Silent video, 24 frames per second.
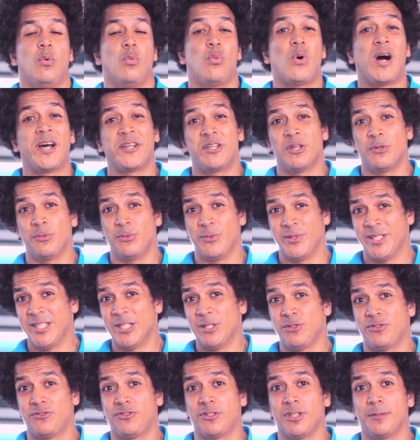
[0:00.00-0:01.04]
Why don't we
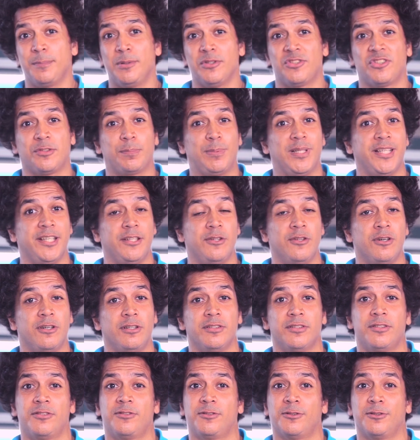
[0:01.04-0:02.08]
use double split
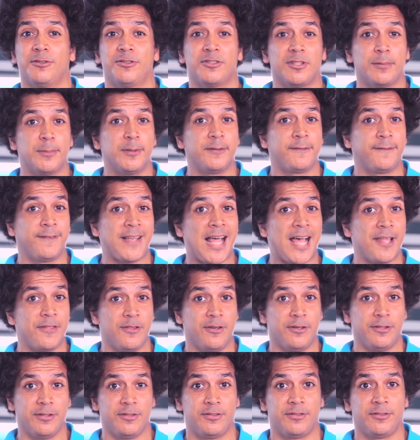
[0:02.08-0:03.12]
knots or double flat
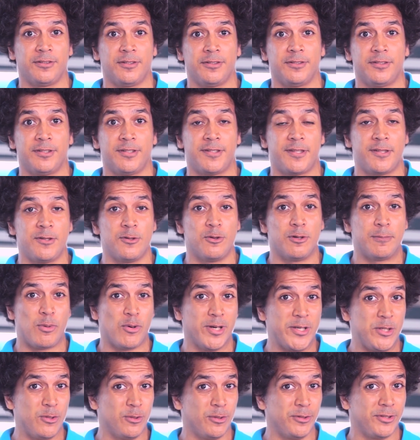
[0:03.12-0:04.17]
knots on
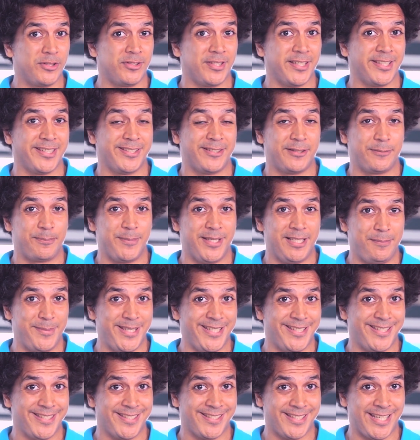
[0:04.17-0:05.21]
0.06
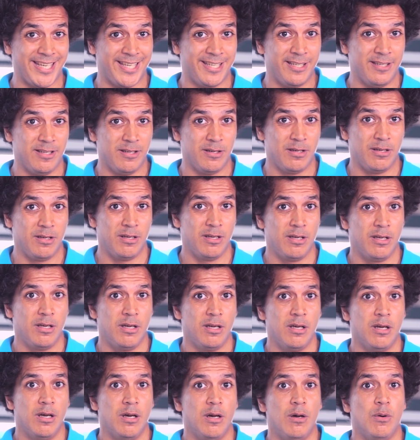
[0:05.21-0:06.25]
millimeter skin?
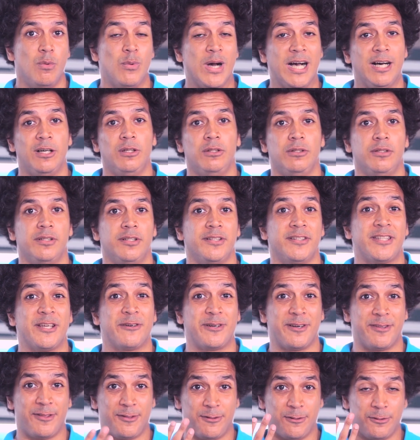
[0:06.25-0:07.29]
Well, there
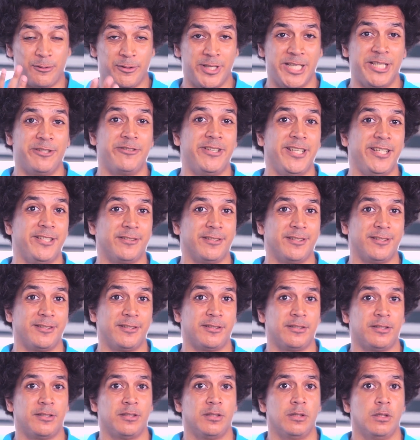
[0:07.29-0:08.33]
are three
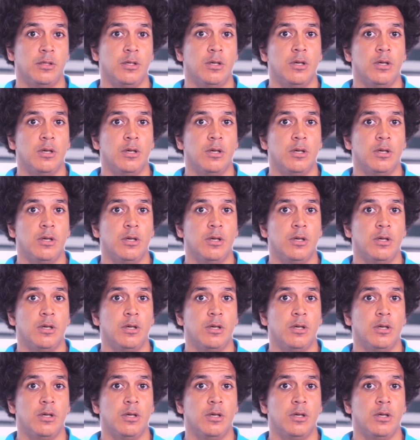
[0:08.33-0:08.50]
reasons.